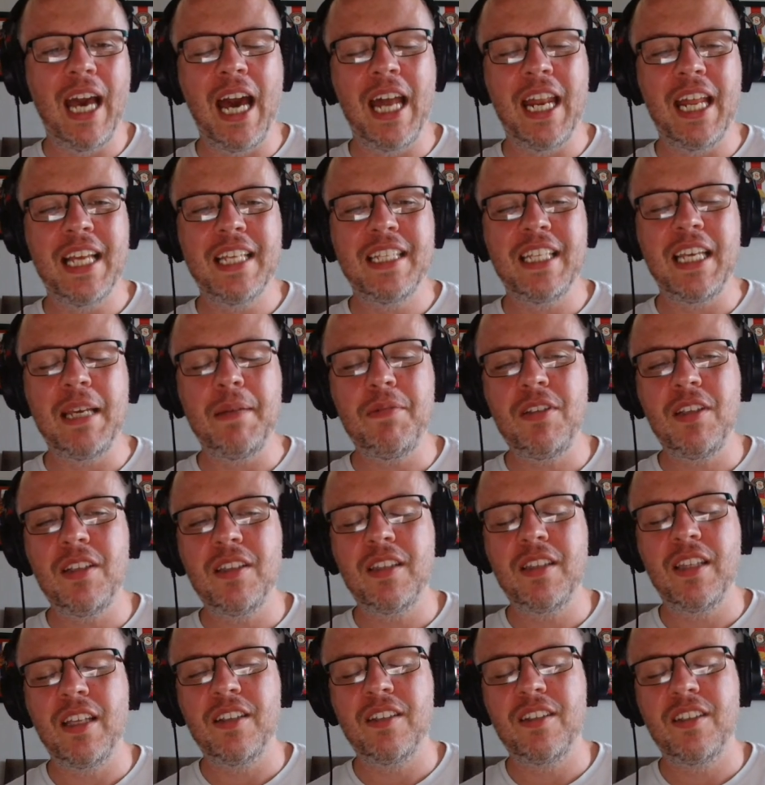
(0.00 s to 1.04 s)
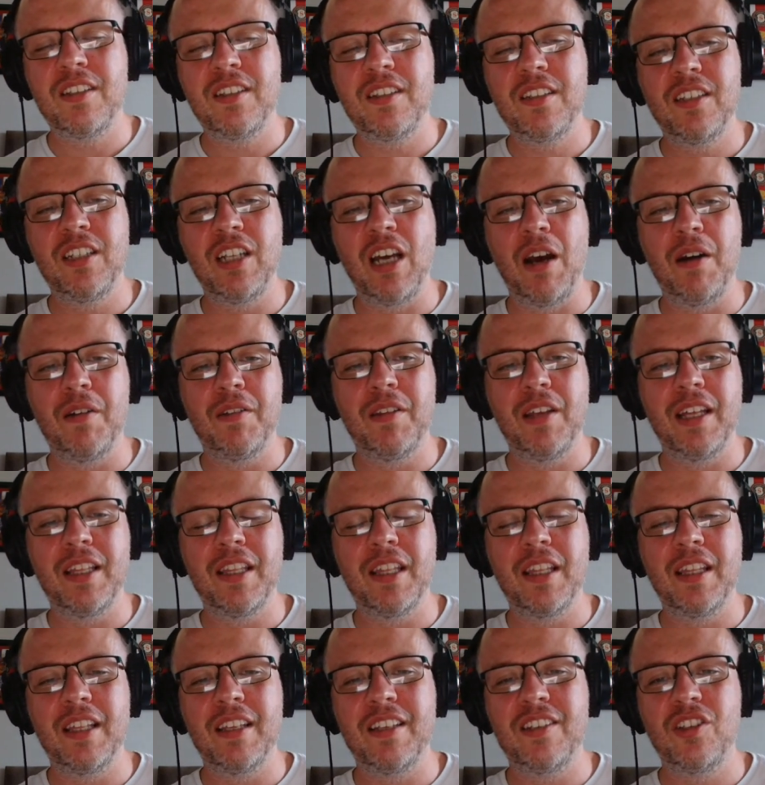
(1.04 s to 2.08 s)
And it seems that
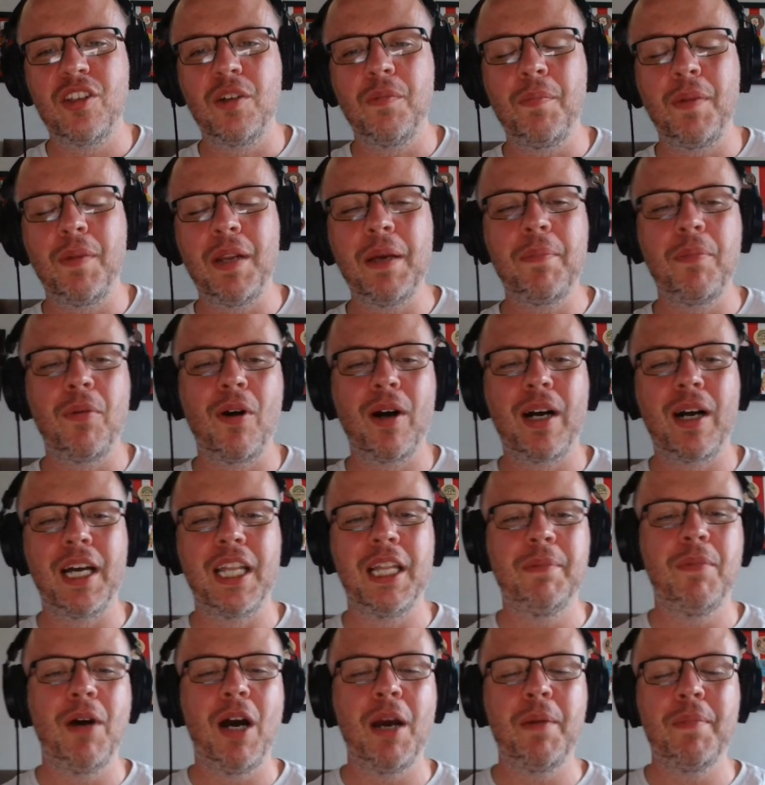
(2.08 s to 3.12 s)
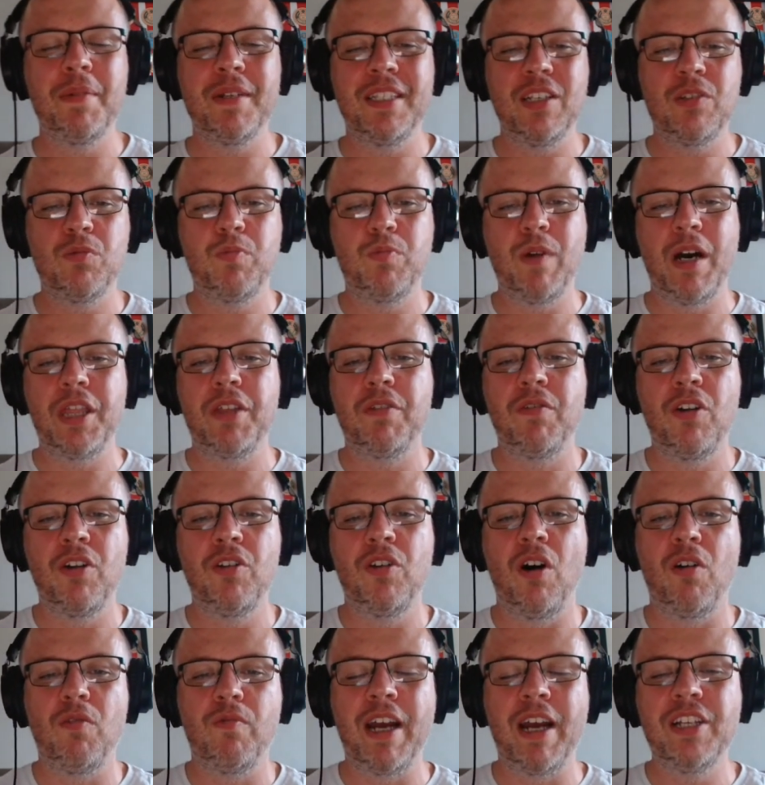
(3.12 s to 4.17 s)
the stumbling block at the moment is whether or
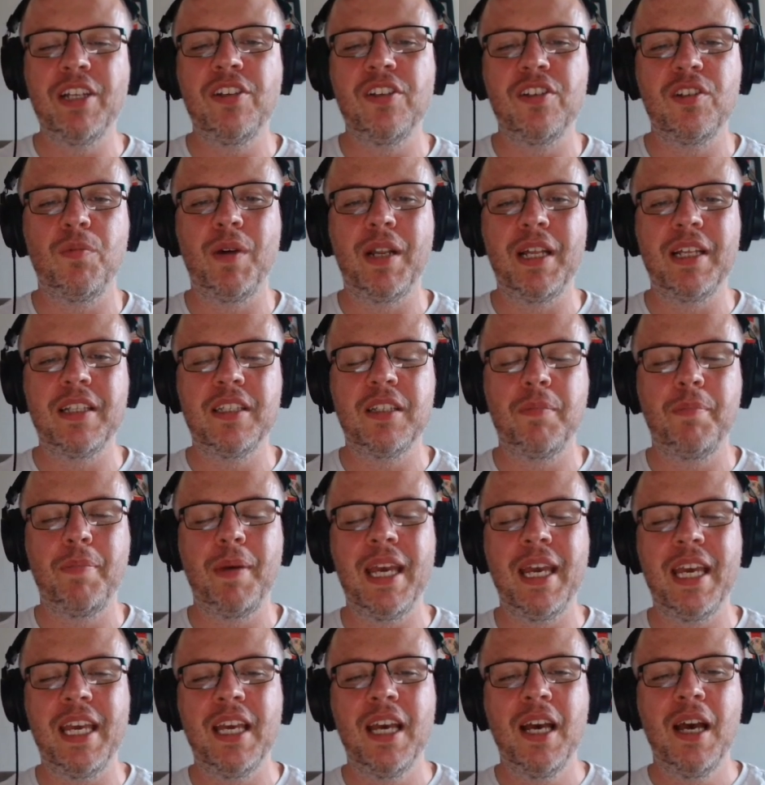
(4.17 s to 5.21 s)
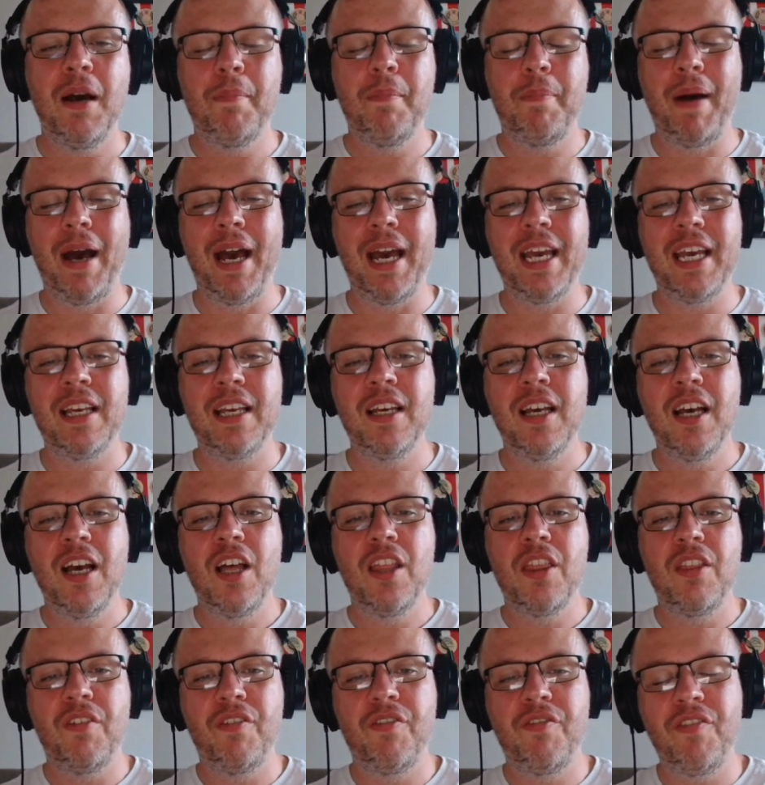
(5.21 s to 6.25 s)
not Rangers are willing to pay
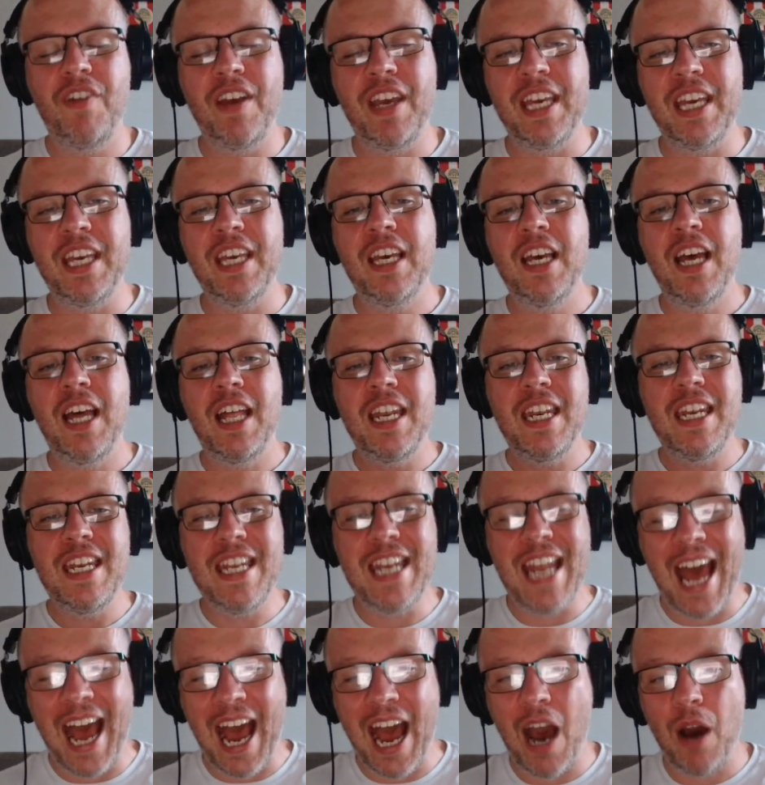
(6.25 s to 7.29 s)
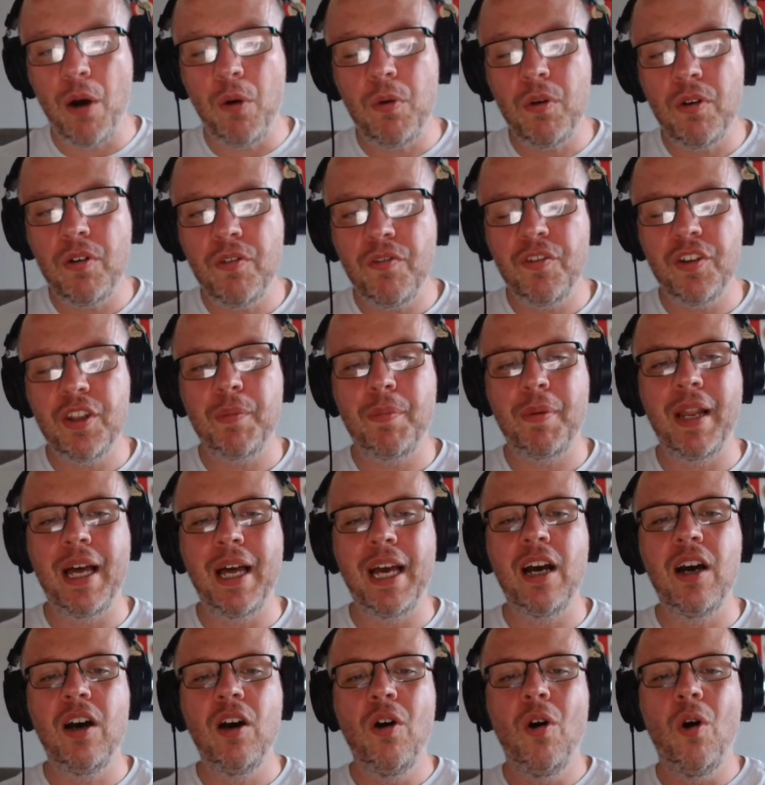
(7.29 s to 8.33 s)
the fee now for the
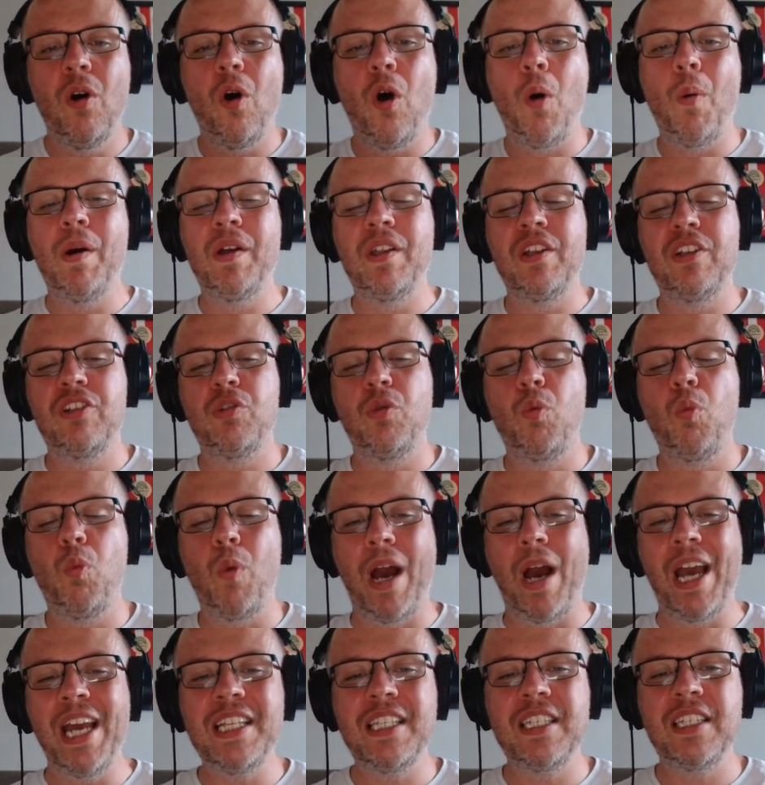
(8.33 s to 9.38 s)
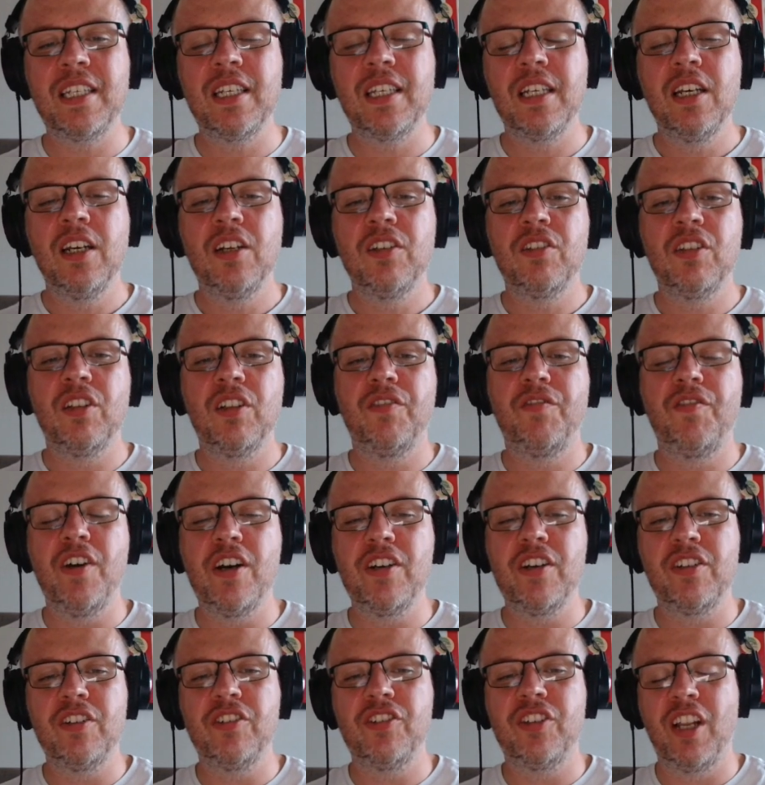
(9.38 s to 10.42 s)
player, or whether to wait to the
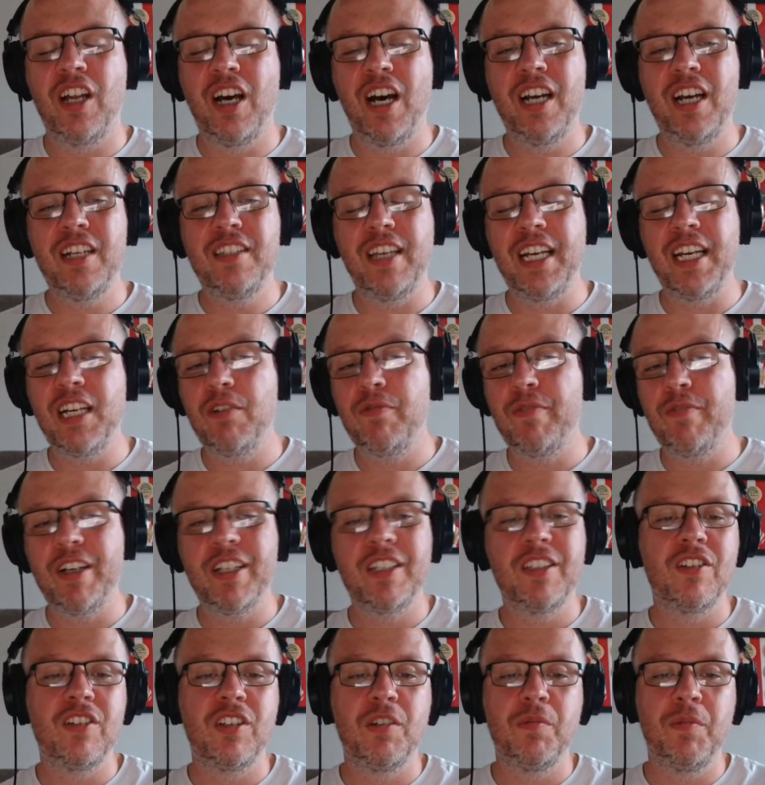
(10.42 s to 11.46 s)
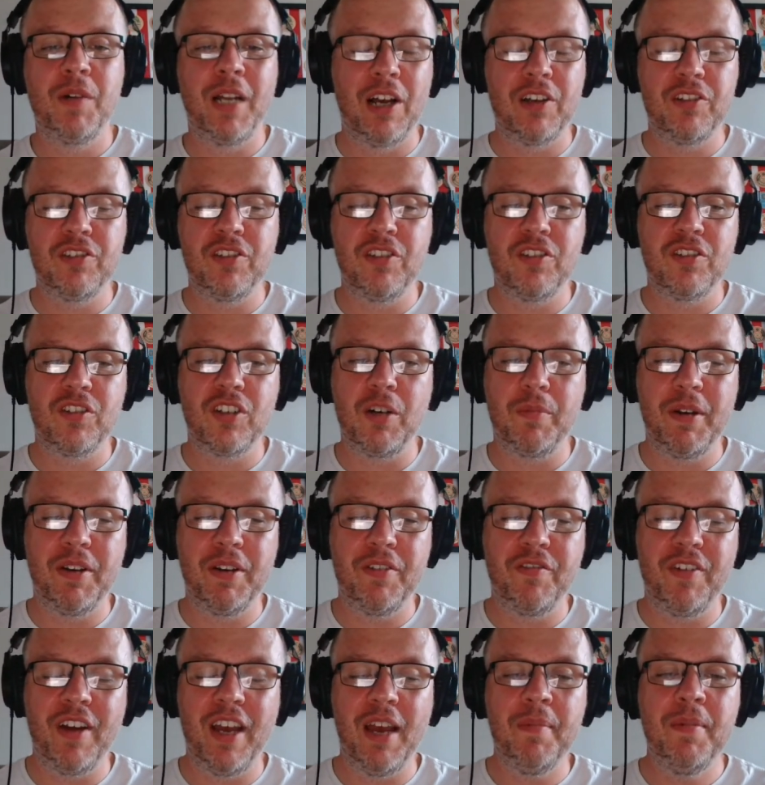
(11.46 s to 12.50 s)
1st of July, take a risk that someone else doesn't come in
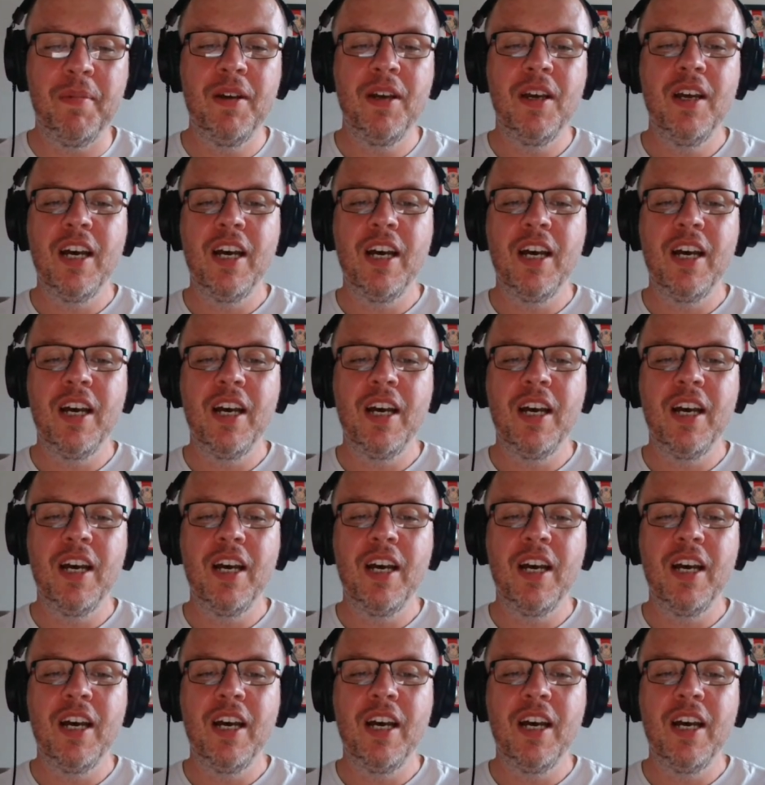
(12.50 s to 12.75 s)
for him,